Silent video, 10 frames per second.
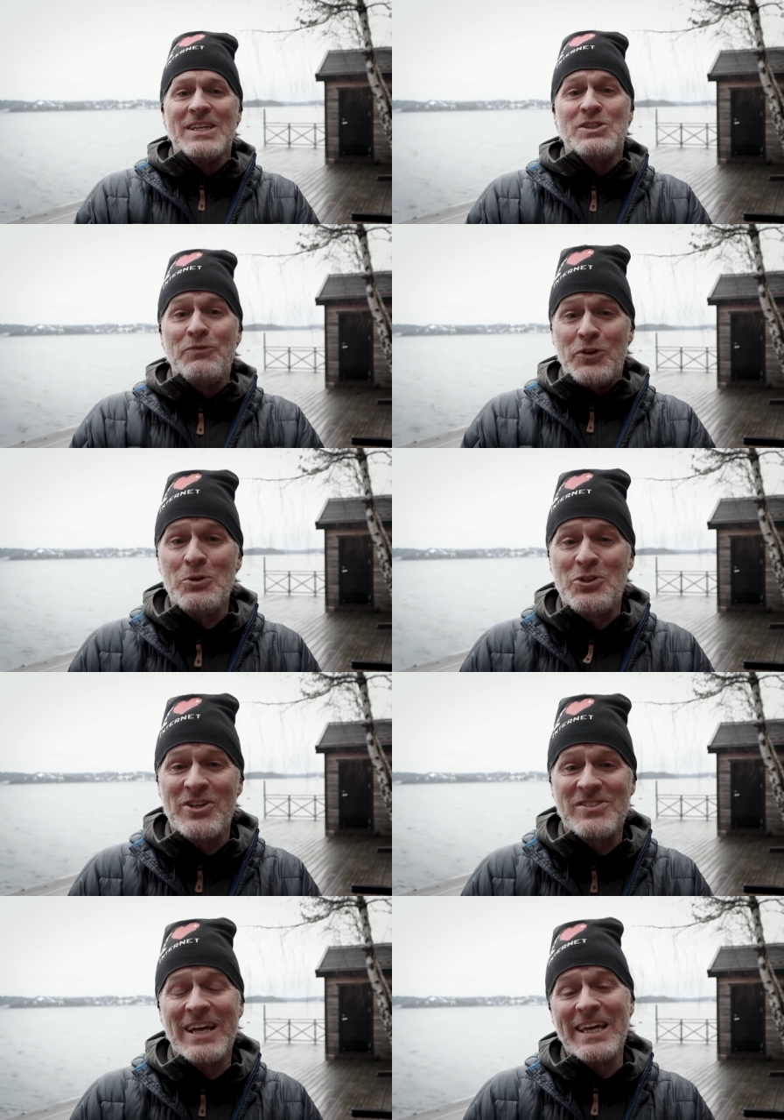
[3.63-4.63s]
As a
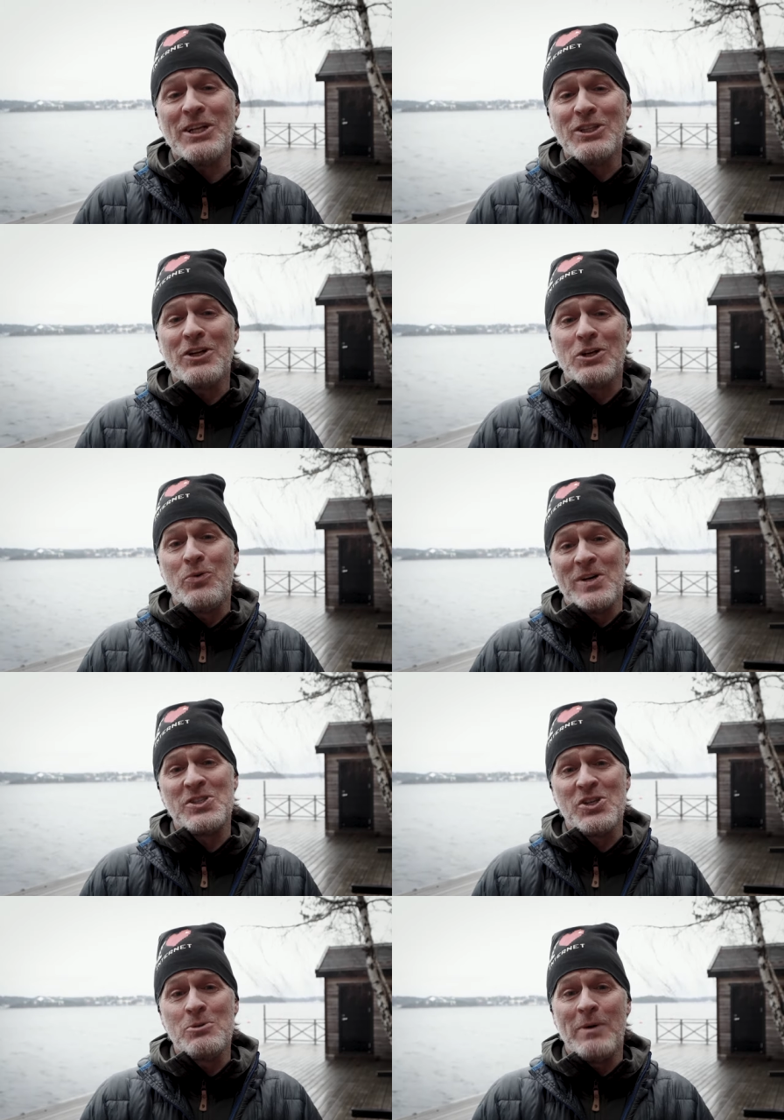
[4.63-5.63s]
futurist, I get a lot of
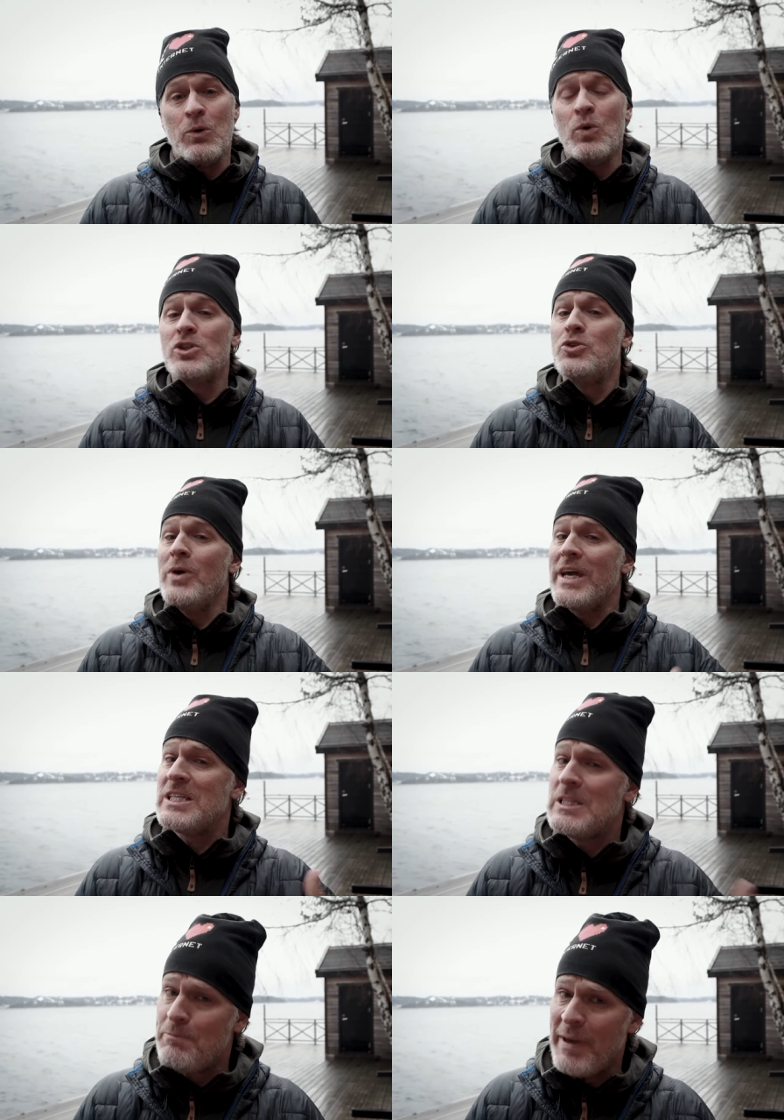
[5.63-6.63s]
questions about what to
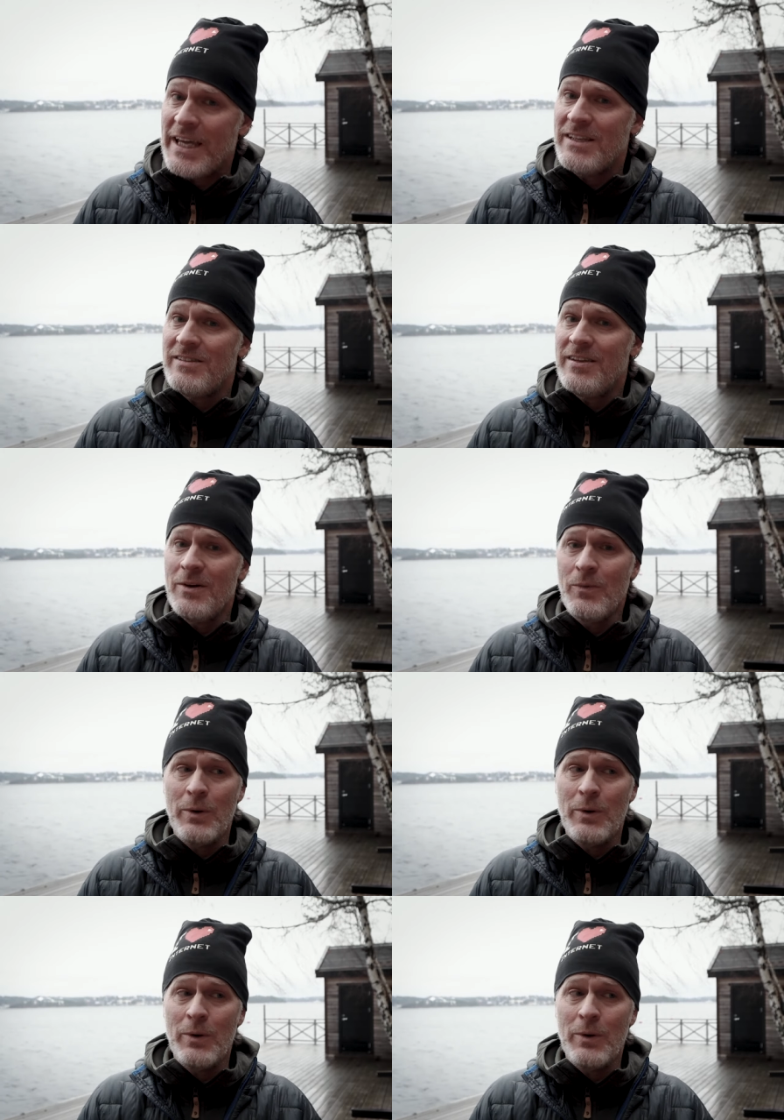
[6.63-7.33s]
expect